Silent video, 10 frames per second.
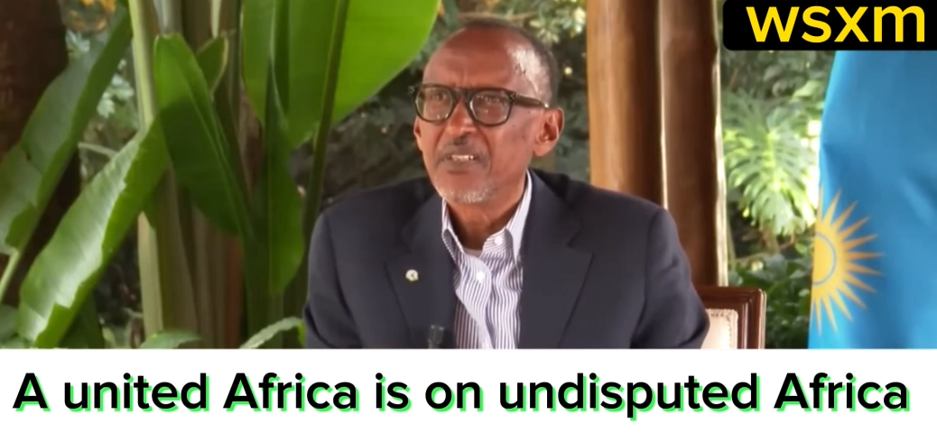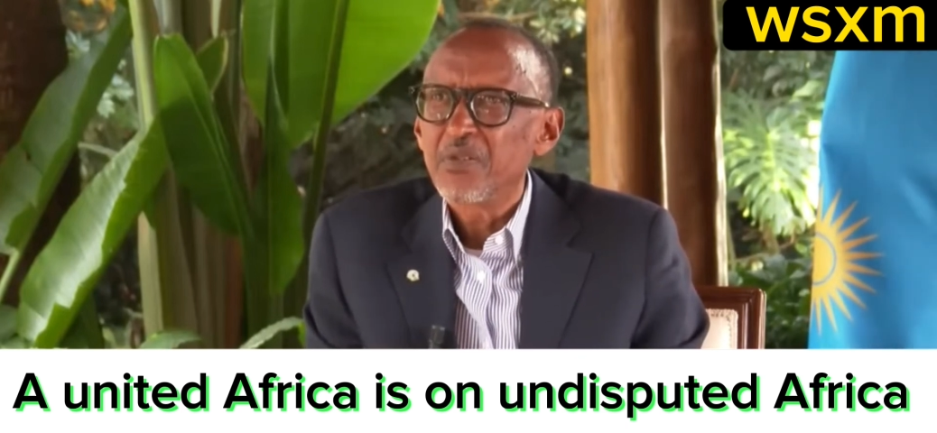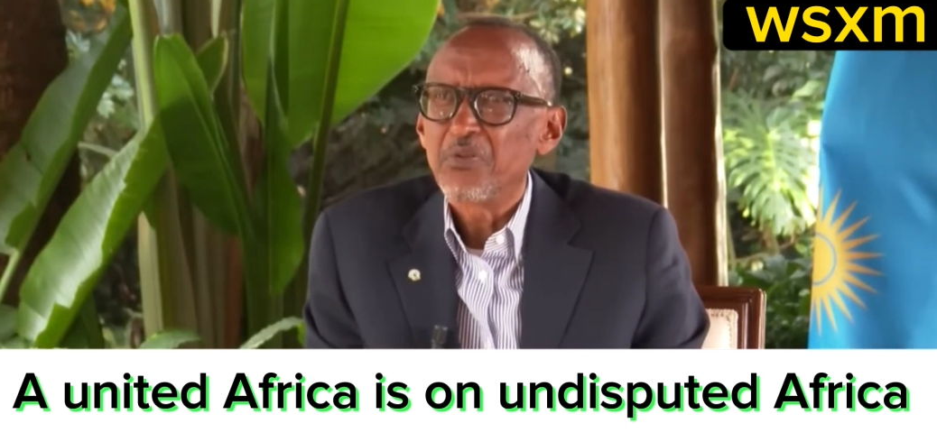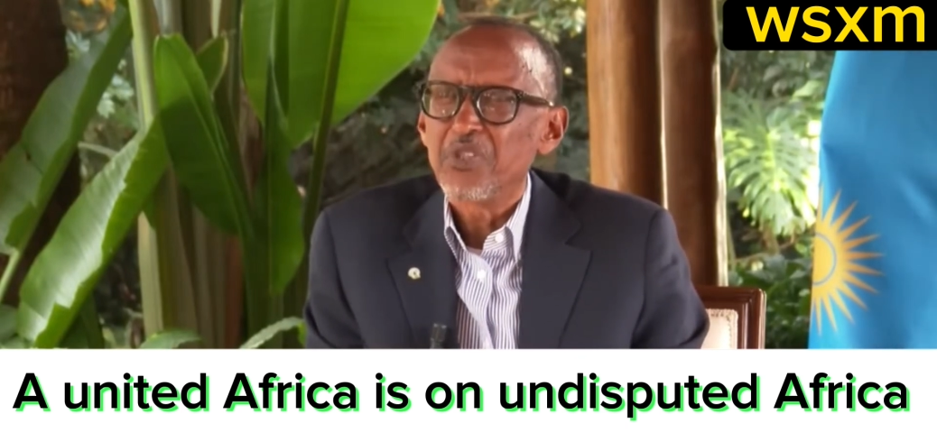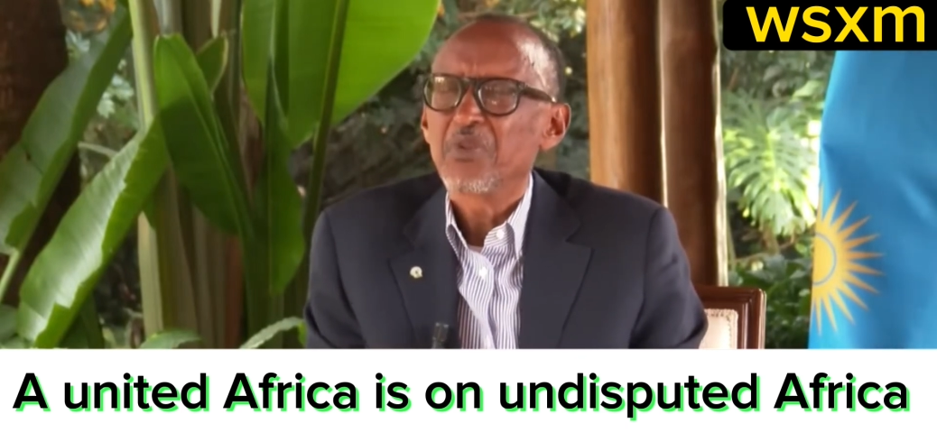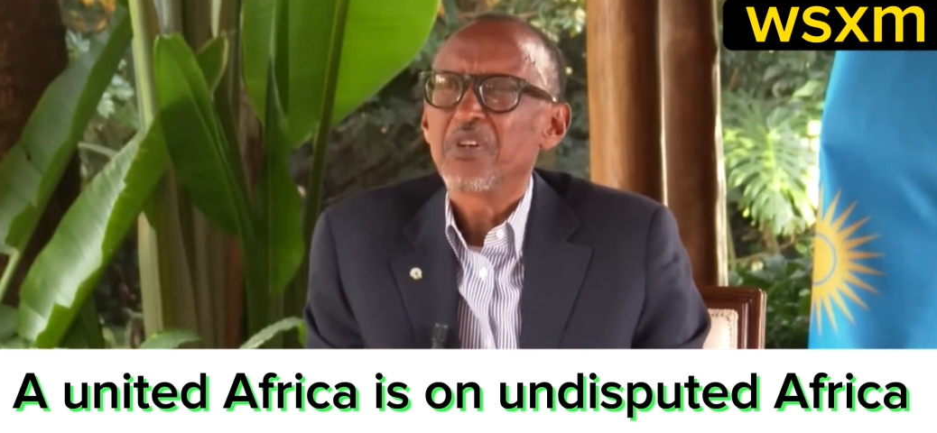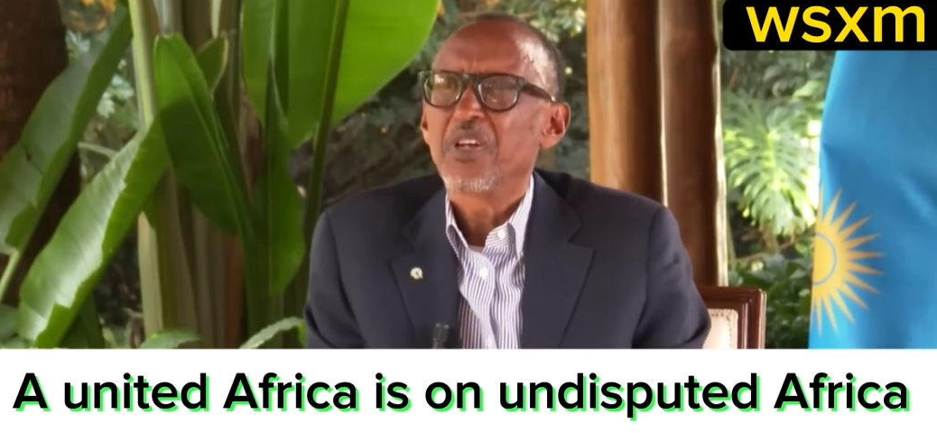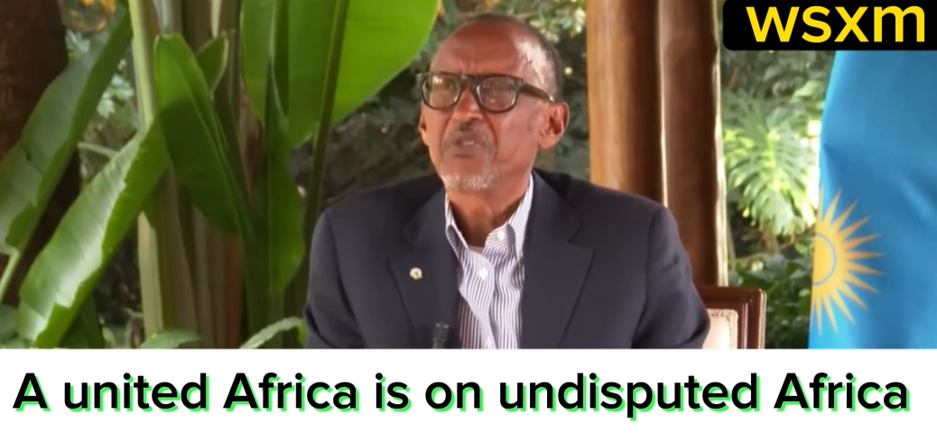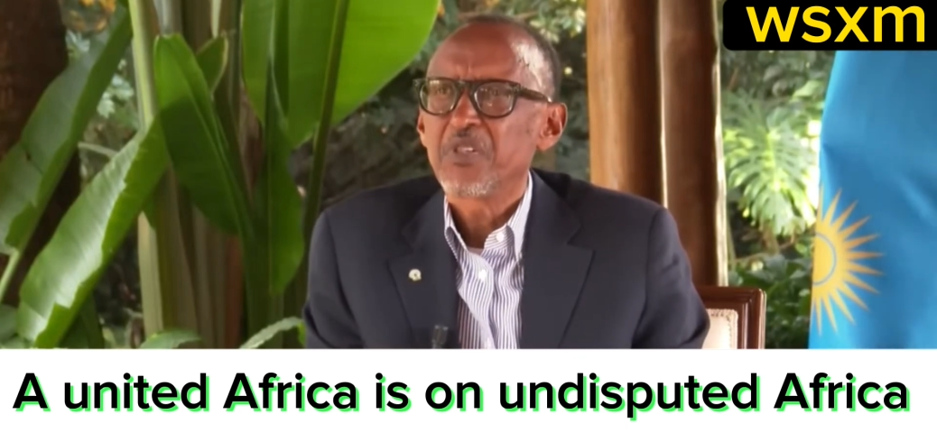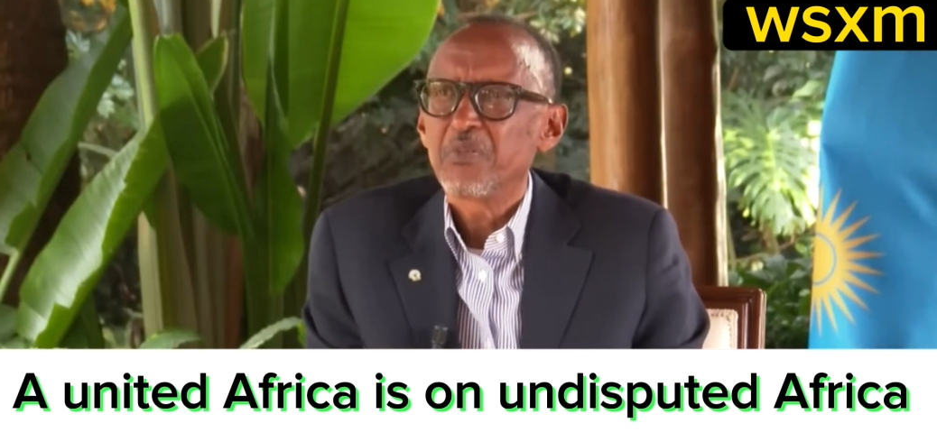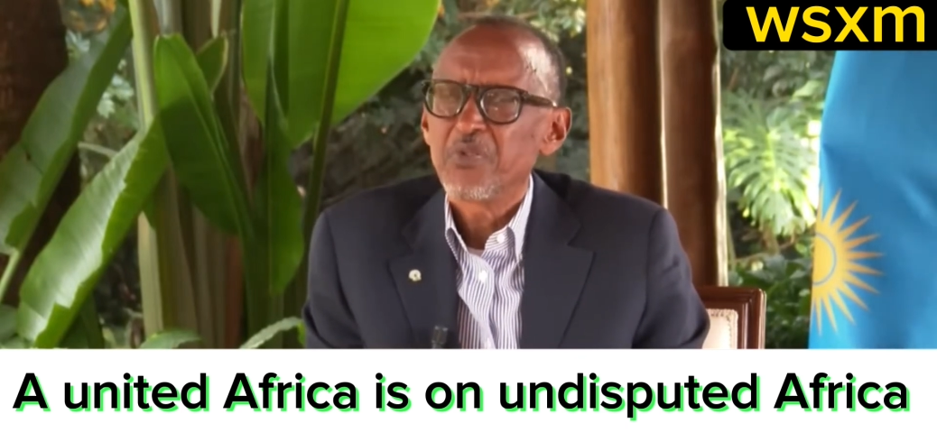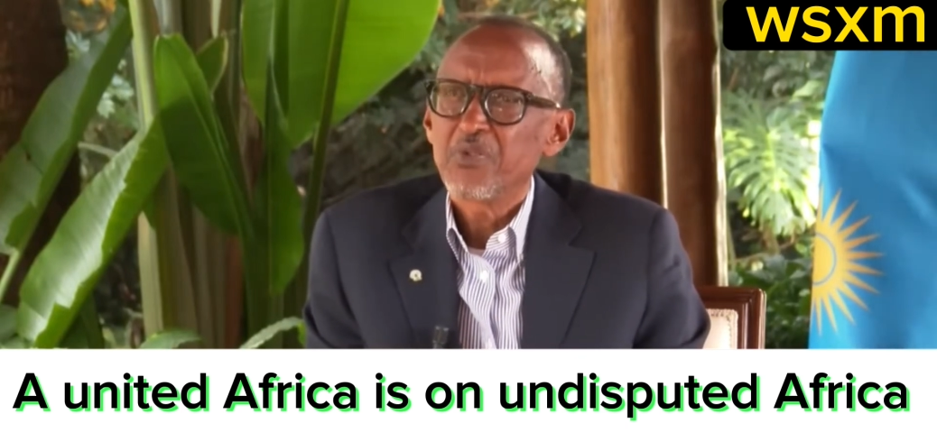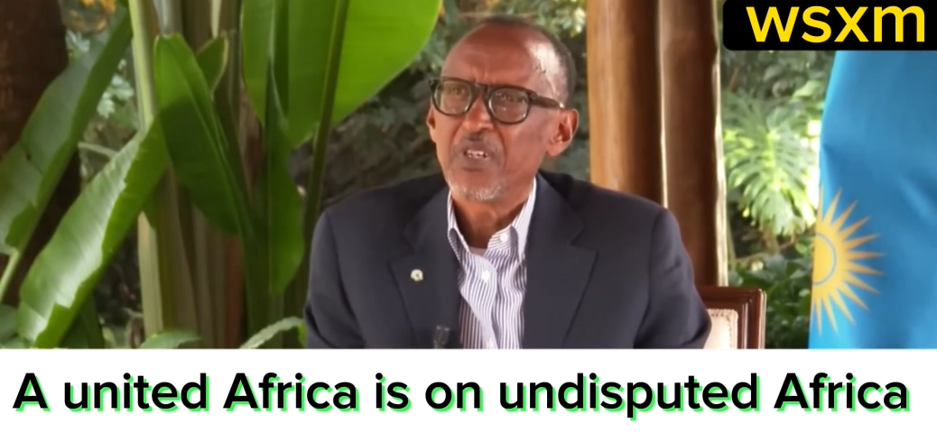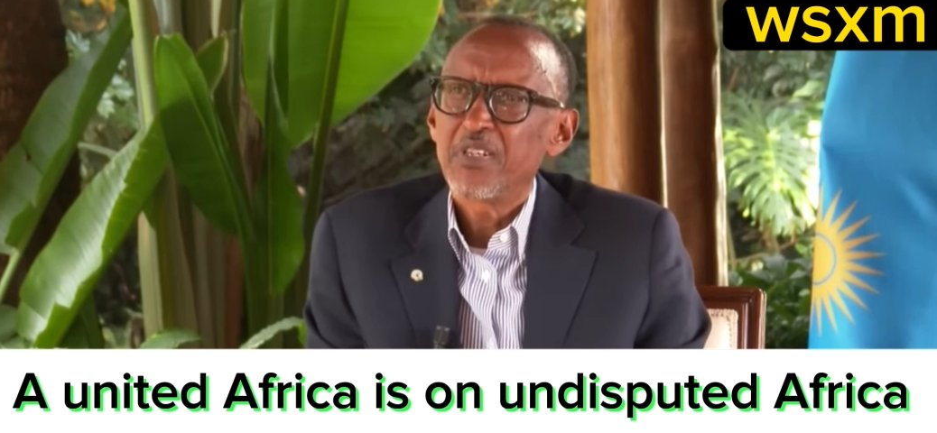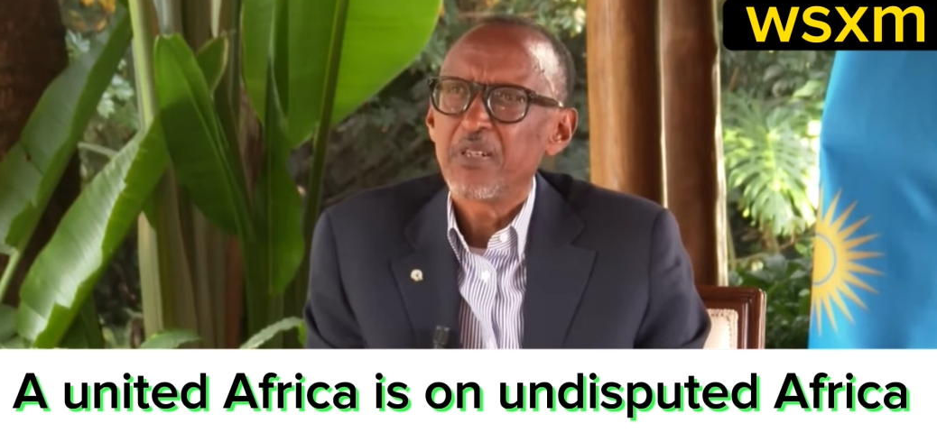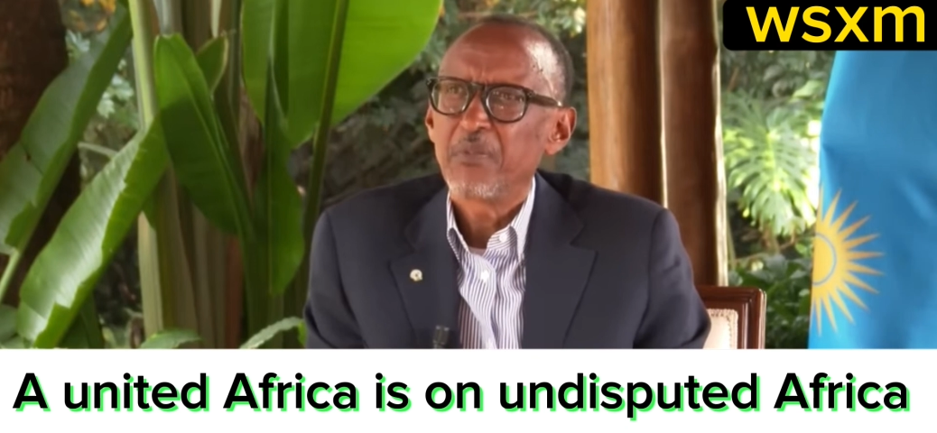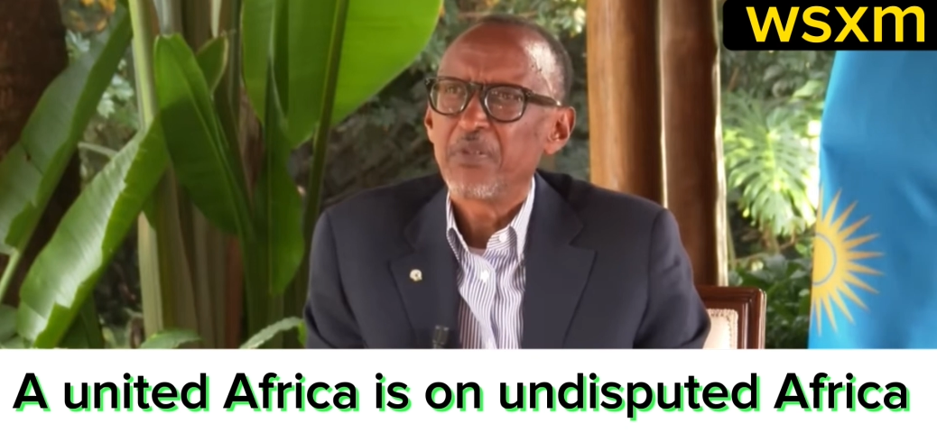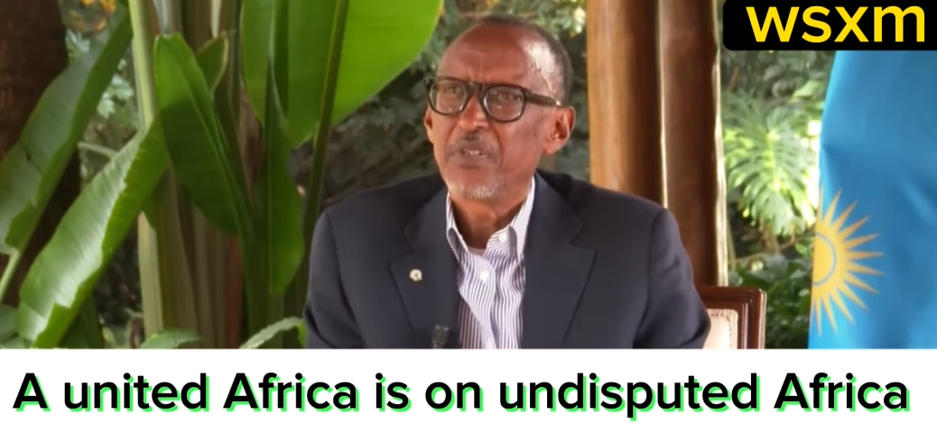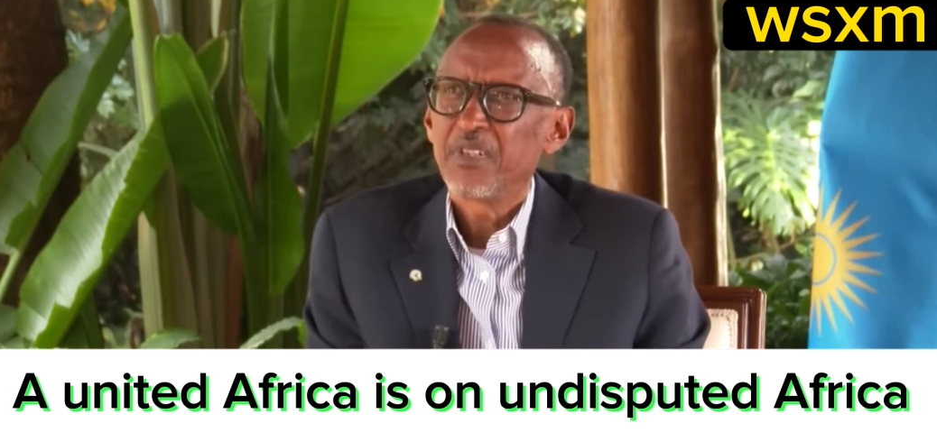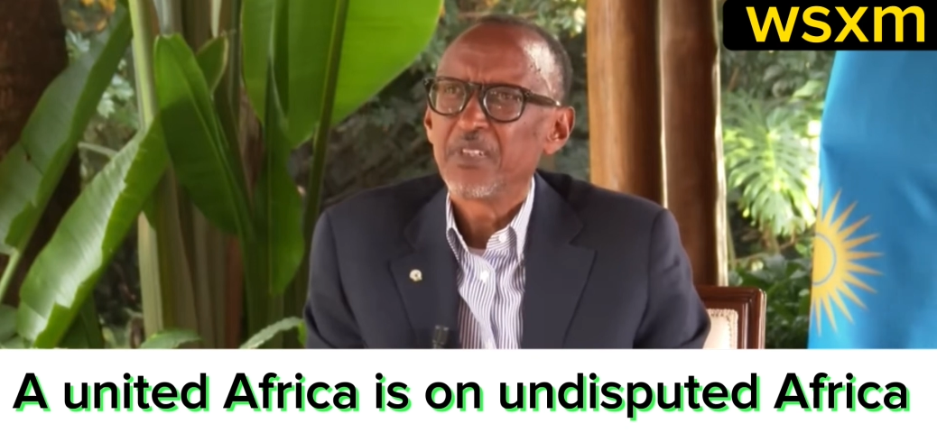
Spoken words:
So which one are you supposed to accept?